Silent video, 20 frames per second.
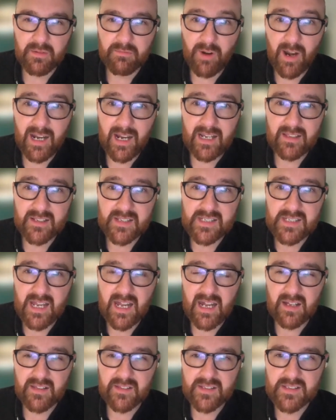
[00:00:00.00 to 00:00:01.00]
right at the
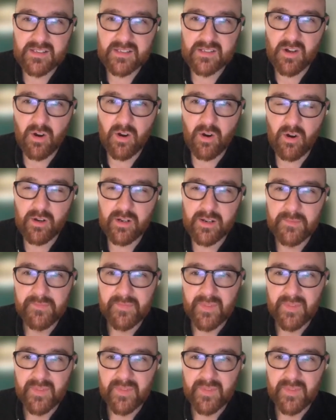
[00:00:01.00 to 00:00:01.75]
start of this talk.